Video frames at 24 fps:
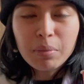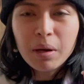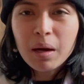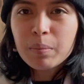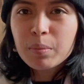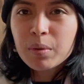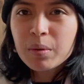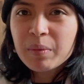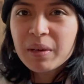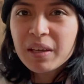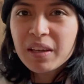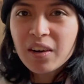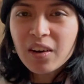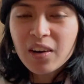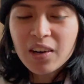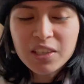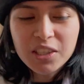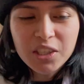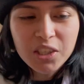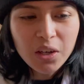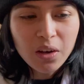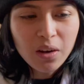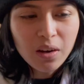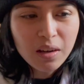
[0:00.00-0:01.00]
peppermint hot
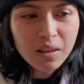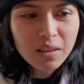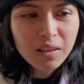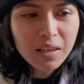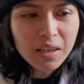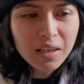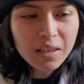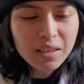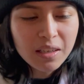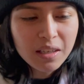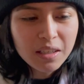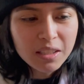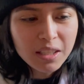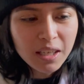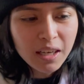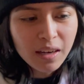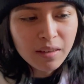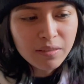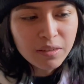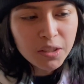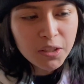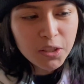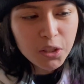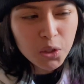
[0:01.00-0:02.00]
chocolate because I
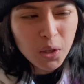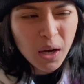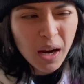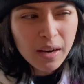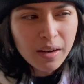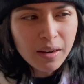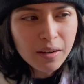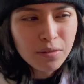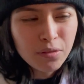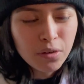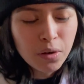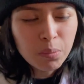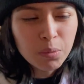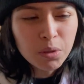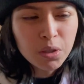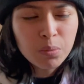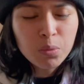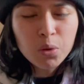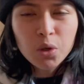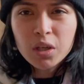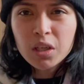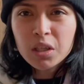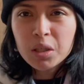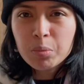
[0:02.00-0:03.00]
haven't tried it from Tim
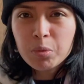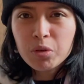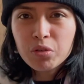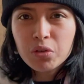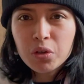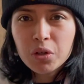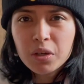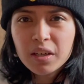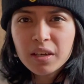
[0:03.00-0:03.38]
Hortons before.